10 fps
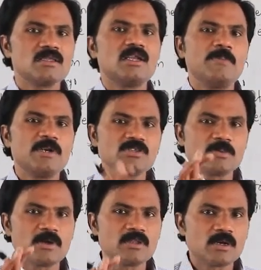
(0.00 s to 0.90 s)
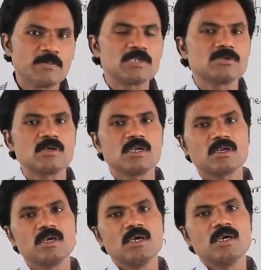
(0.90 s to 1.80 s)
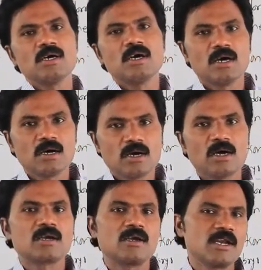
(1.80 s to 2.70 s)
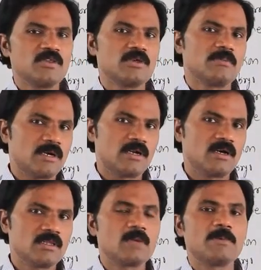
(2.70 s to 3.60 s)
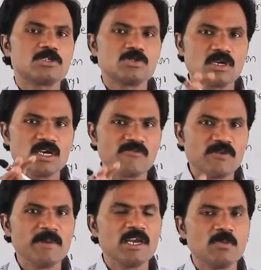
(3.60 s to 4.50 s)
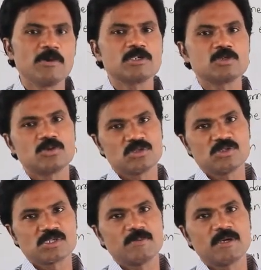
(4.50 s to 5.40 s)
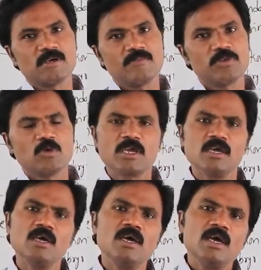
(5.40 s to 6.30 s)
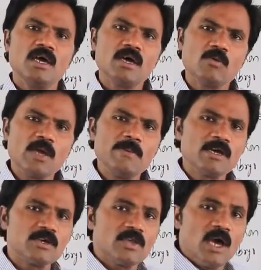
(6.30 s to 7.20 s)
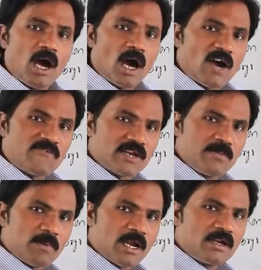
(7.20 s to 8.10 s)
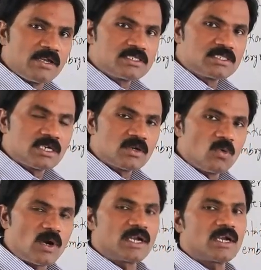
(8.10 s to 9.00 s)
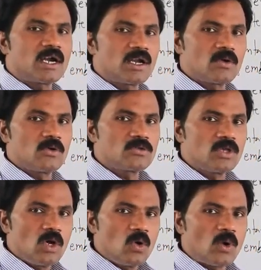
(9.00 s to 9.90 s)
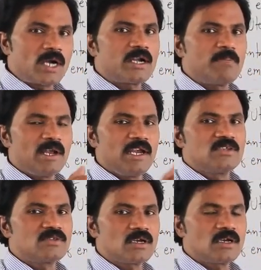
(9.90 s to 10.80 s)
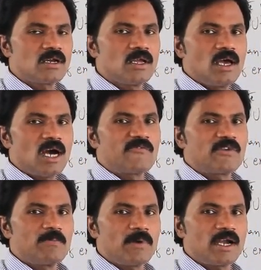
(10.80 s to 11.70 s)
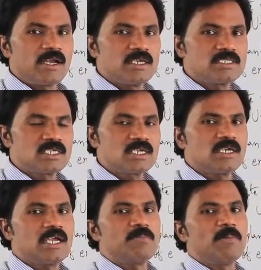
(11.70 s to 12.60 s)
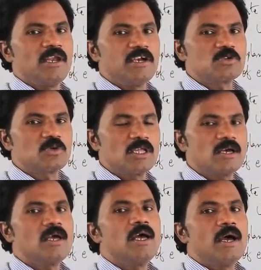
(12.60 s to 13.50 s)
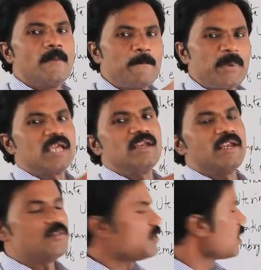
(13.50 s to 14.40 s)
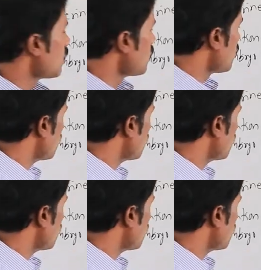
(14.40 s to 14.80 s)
It depends upon the particular organism and all, the particular female reproductive system and all. Okay? Why? Because after implantation, what it undergoes, what it may leads and all. After implantation, it may leads to the pregnancy and all.